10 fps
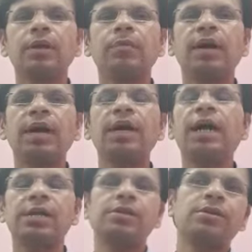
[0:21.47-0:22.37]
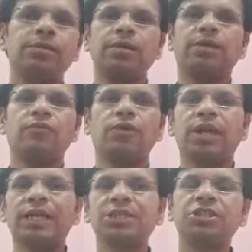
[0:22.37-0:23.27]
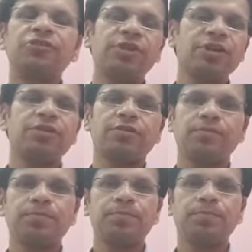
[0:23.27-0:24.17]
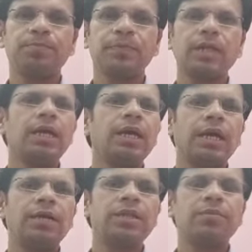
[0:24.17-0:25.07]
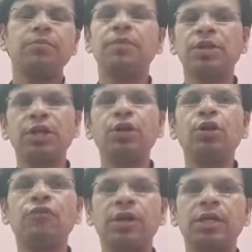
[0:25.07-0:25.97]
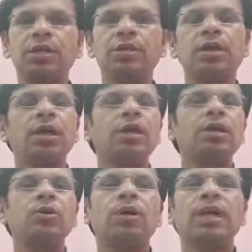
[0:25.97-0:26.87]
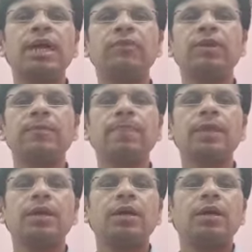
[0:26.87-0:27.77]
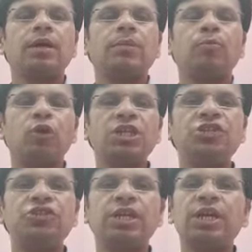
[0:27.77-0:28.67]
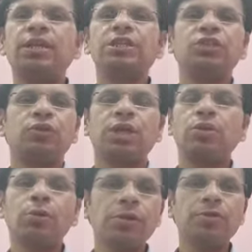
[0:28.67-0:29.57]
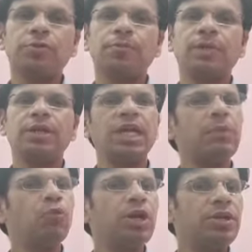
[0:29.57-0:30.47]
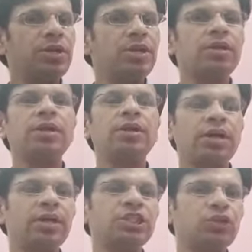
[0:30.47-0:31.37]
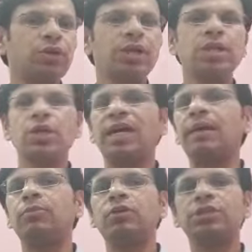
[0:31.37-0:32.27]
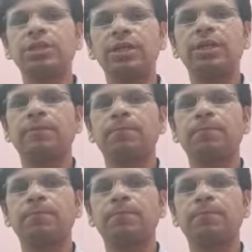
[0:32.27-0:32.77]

by ICSE for English literature. Except Merchant of Venice, you are having poetry and stories also. 10 poetries and 10 stories you have to study.